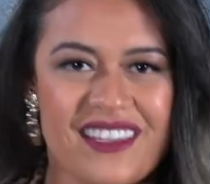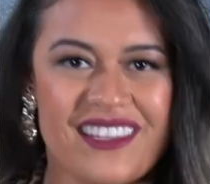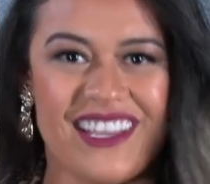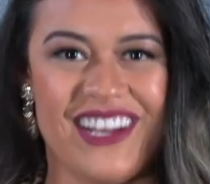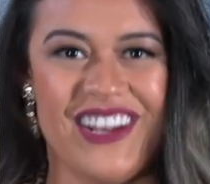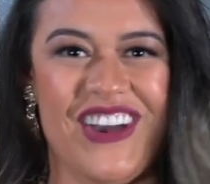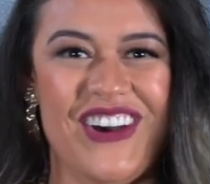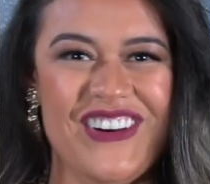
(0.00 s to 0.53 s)

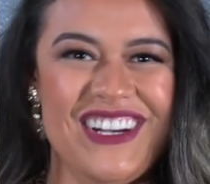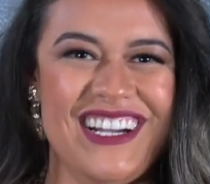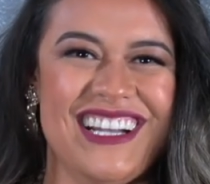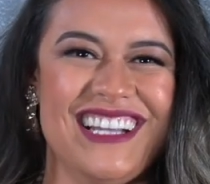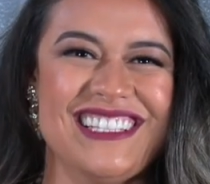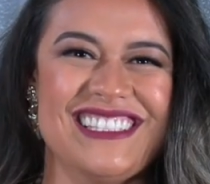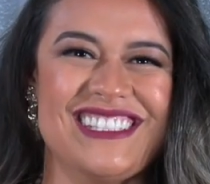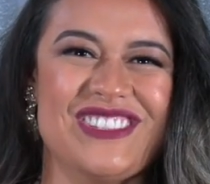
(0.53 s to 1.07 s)
you know,
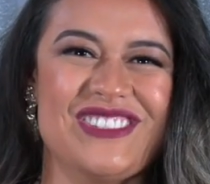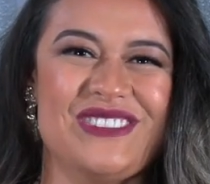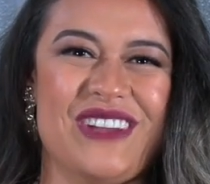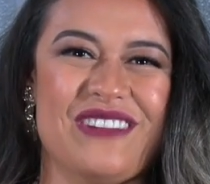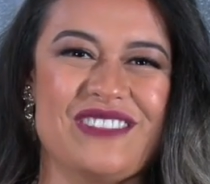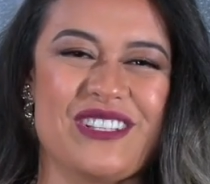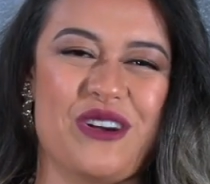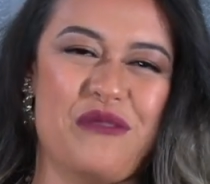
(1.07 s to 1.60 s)
until you
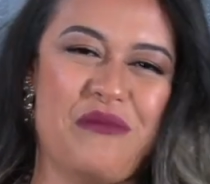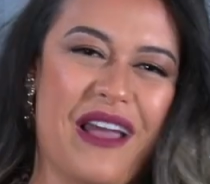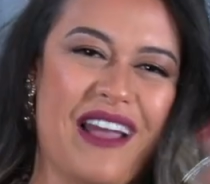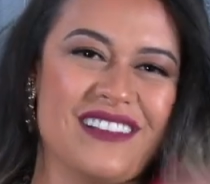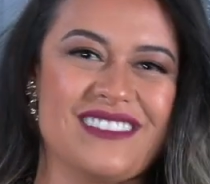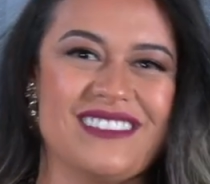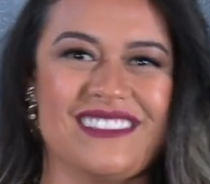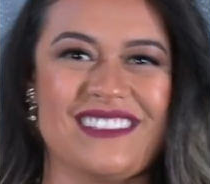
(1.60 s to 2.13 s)
have to go
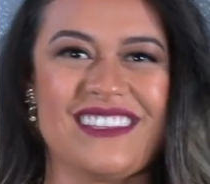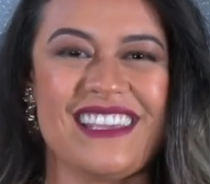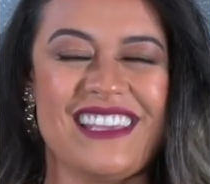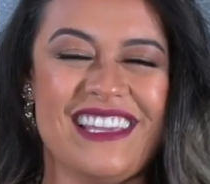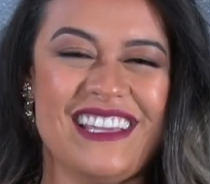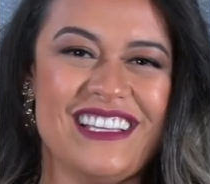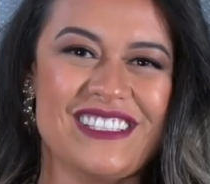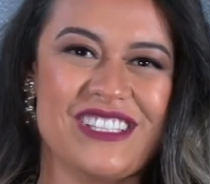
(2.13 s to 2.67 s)
back to
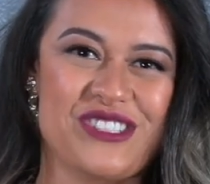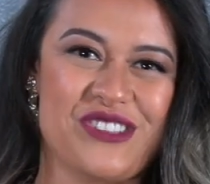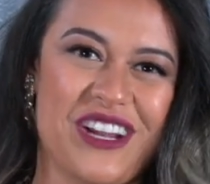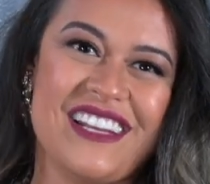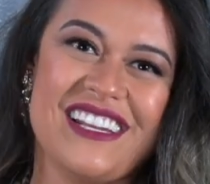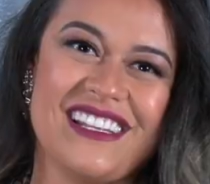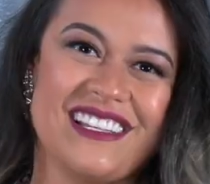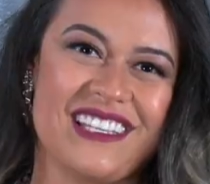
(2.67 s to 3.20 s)

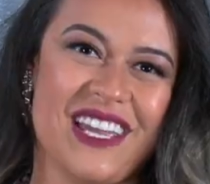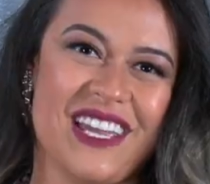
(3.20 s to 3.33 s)
training